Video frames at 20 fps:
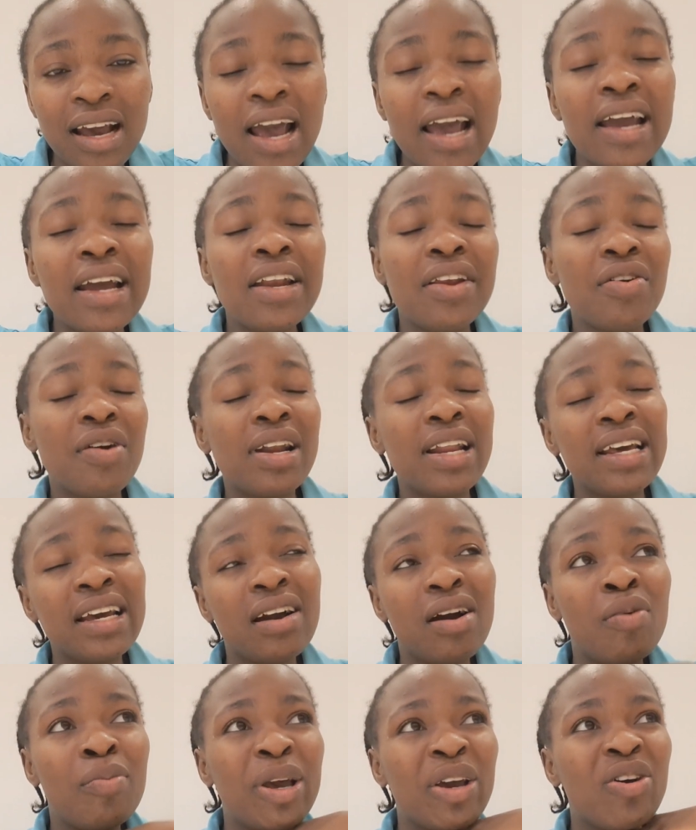And you are like,
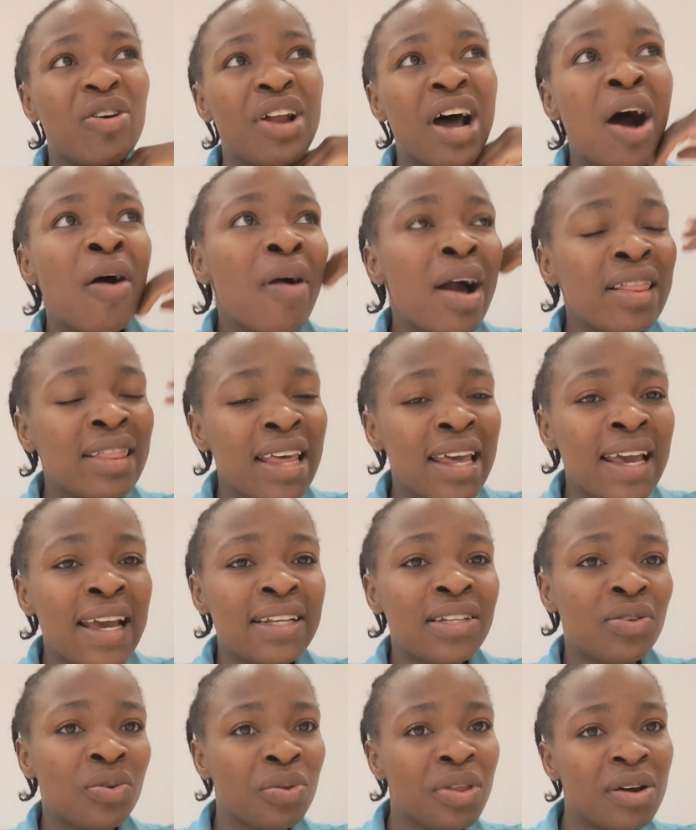oh my God, how can they
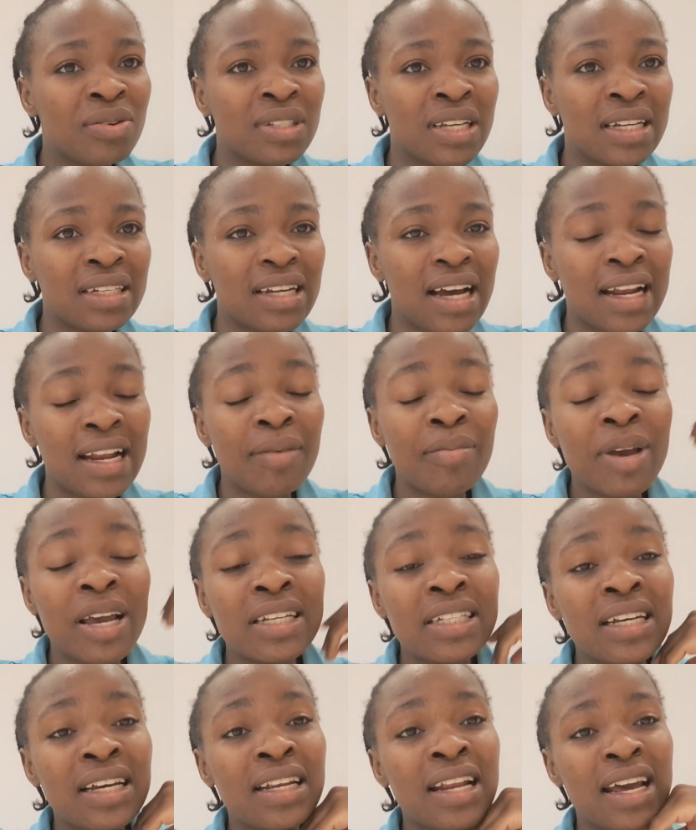get 2,000 and I'm
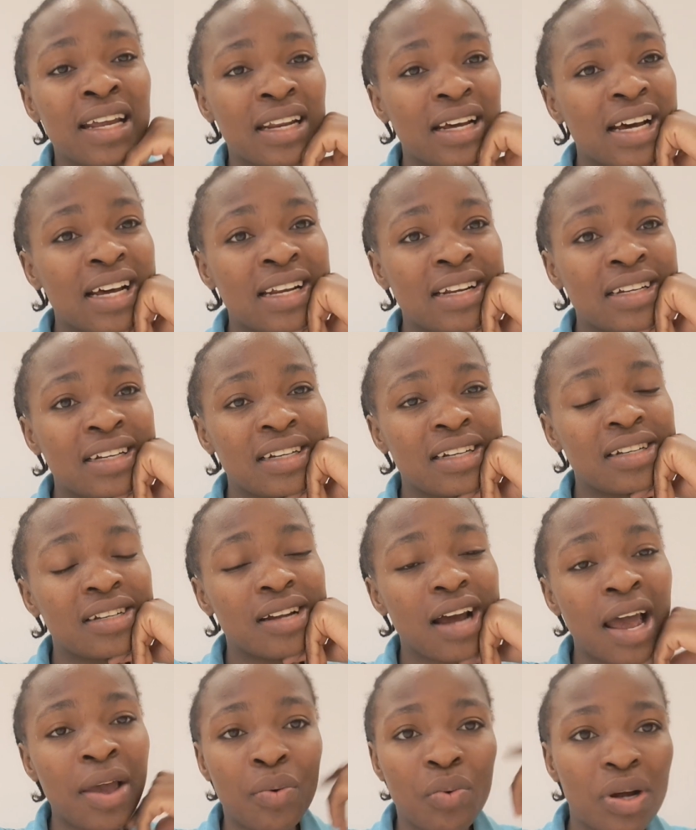getting 900?
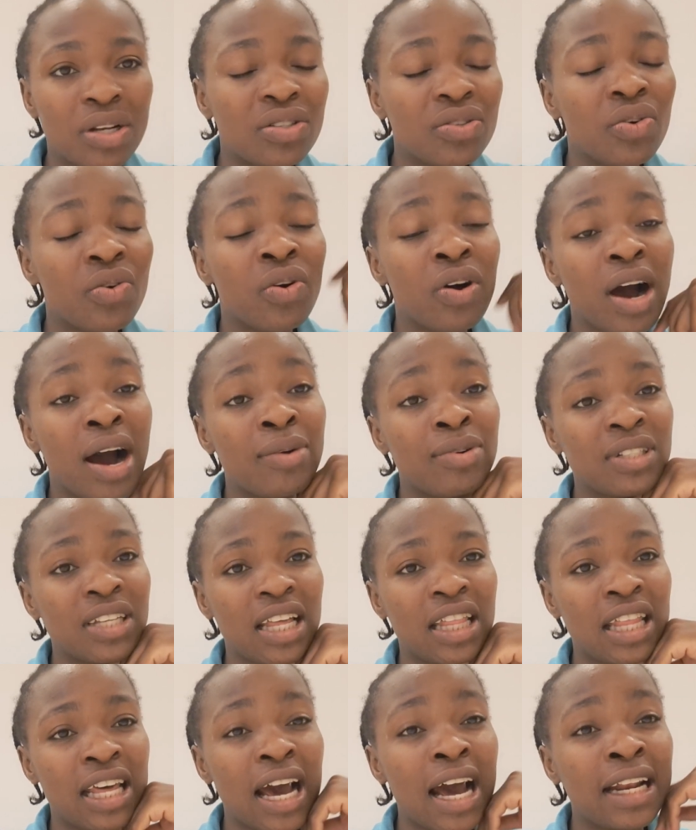I want to go
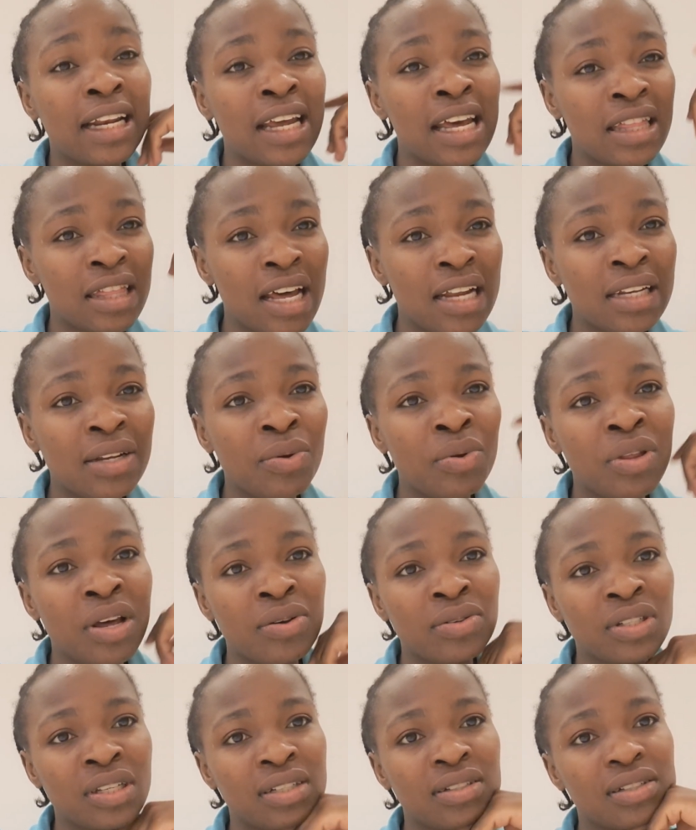outside there and get that
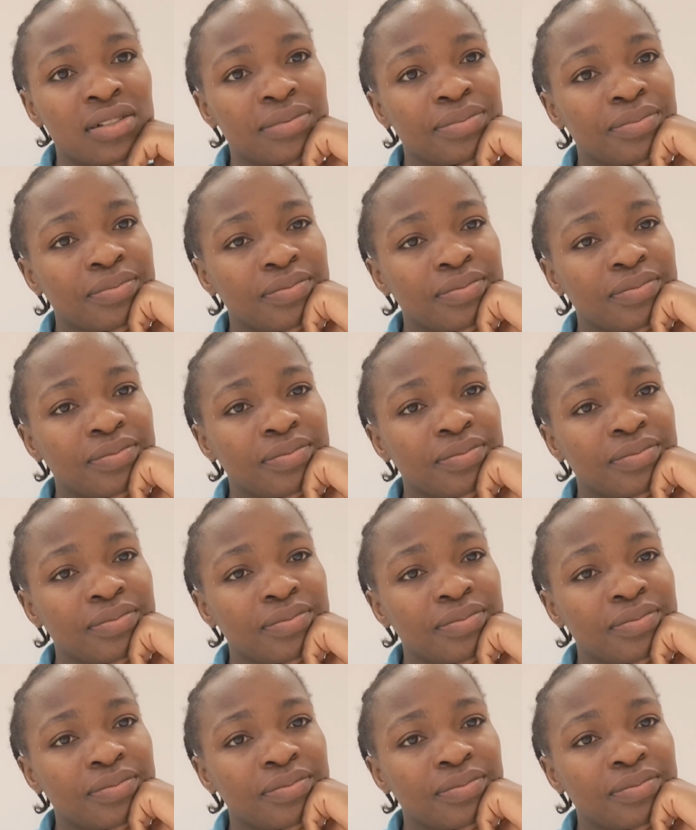2,000.